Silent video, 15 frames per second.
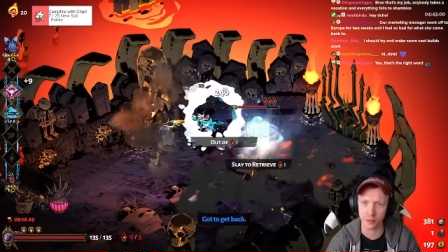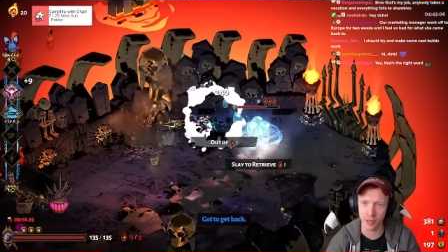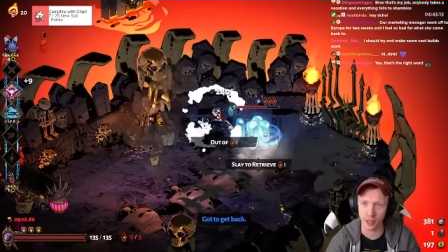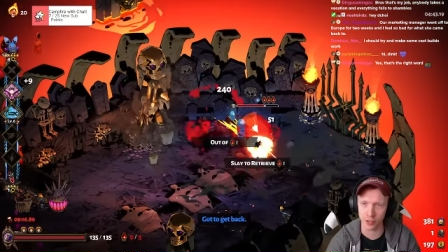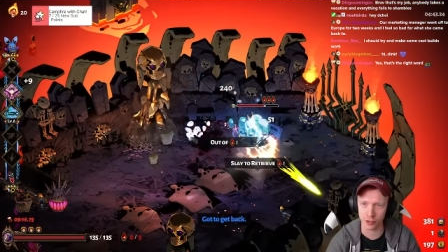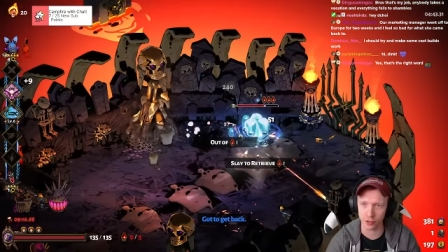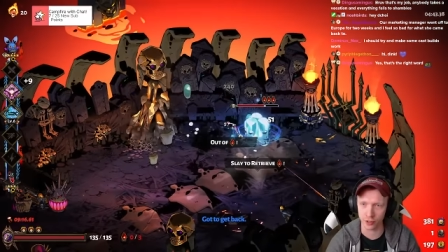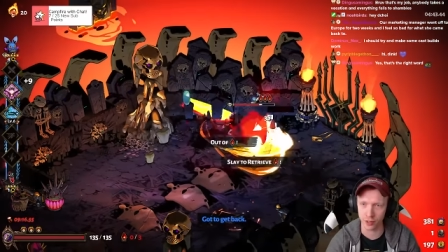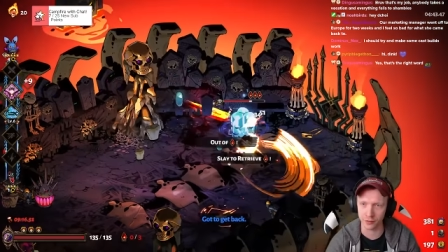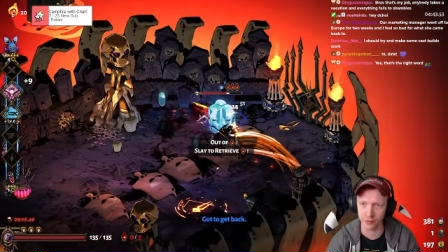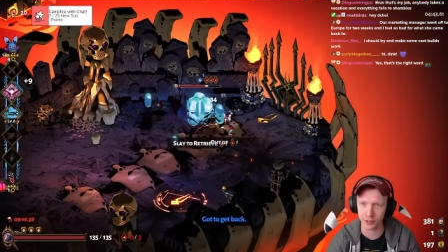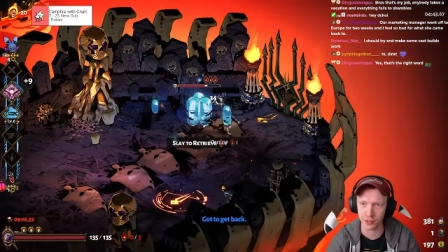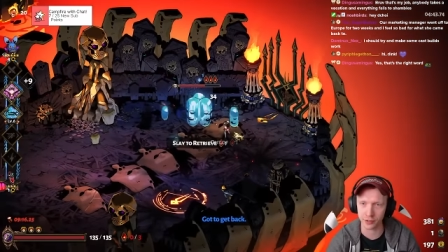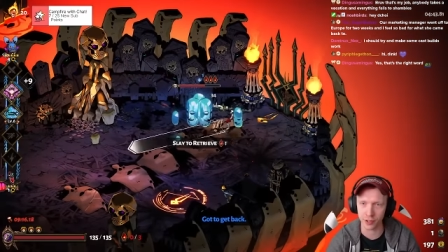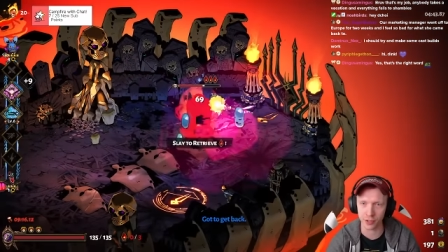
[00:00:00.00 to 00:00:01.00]
Make sure
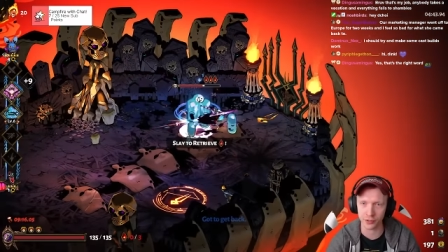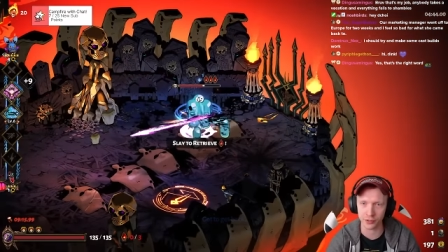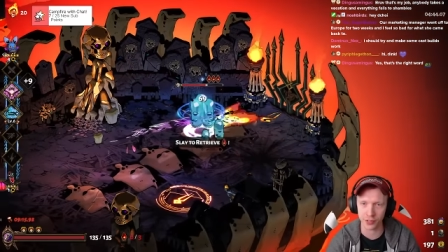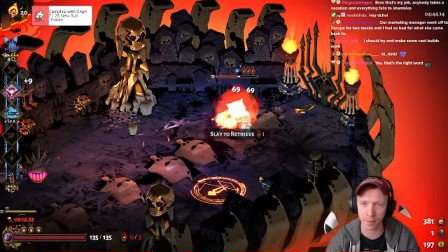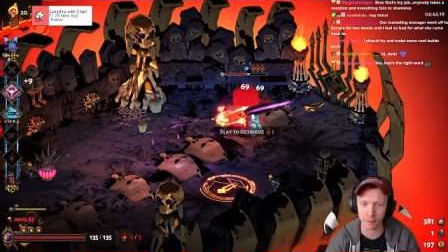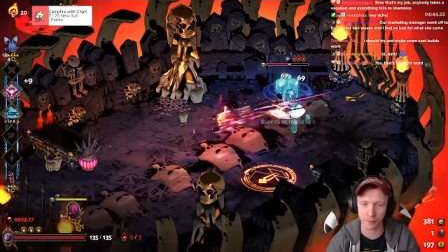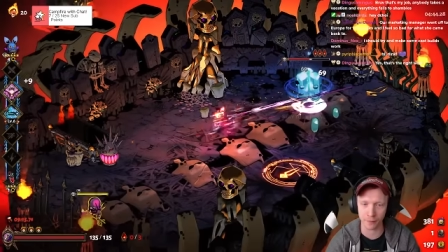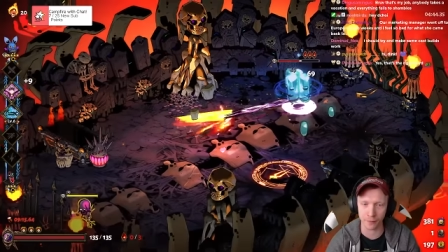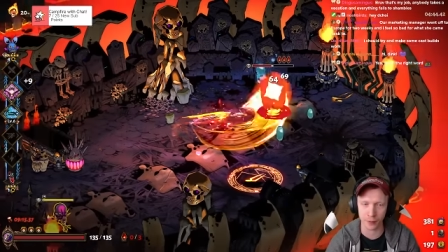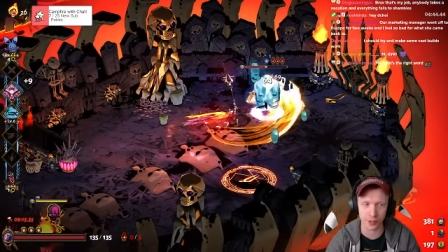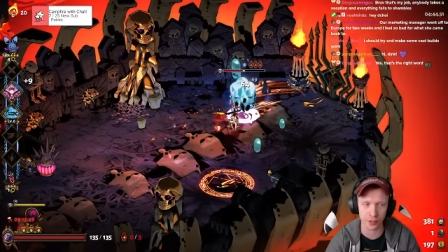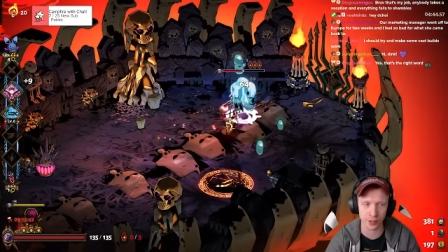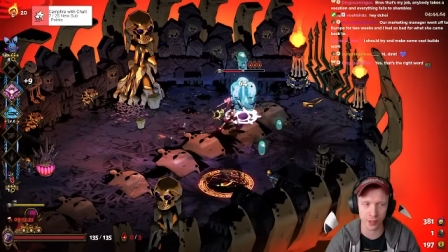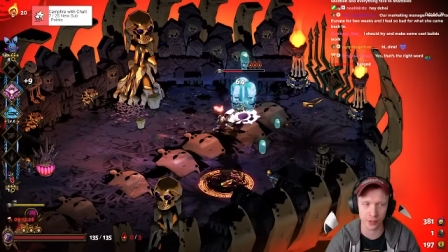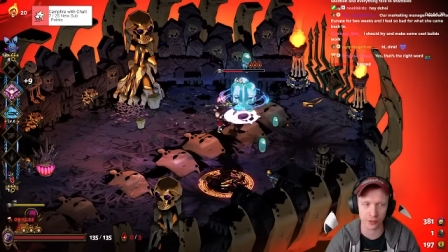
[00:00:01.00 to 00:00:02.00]
everything's all set before
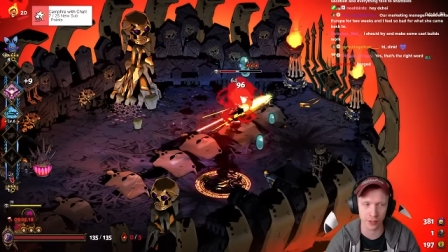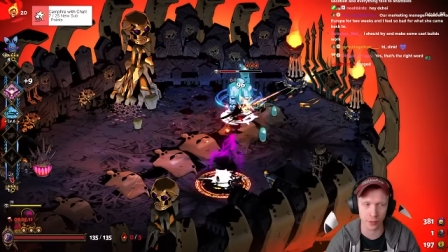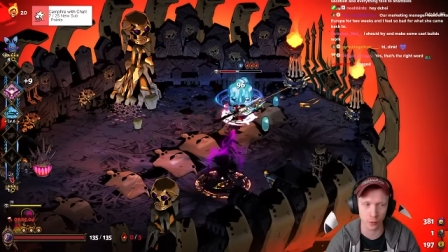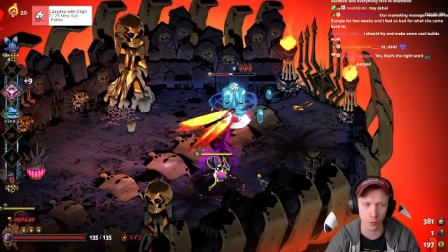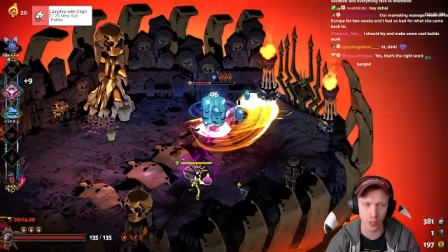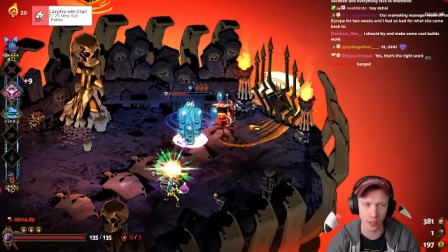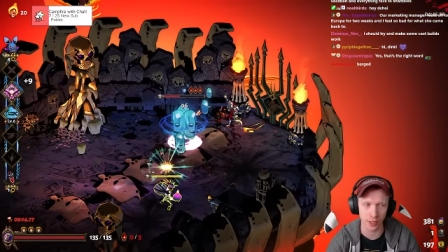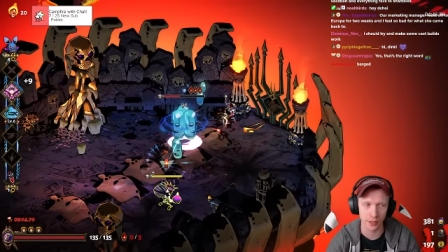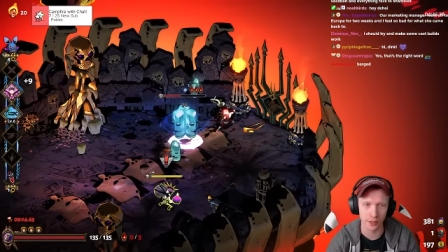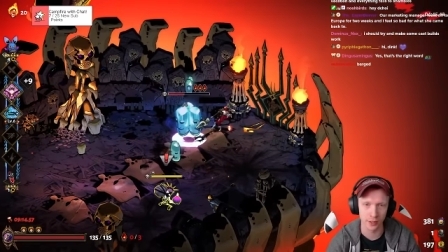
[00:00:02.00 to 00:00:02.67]
you go. It's like, why?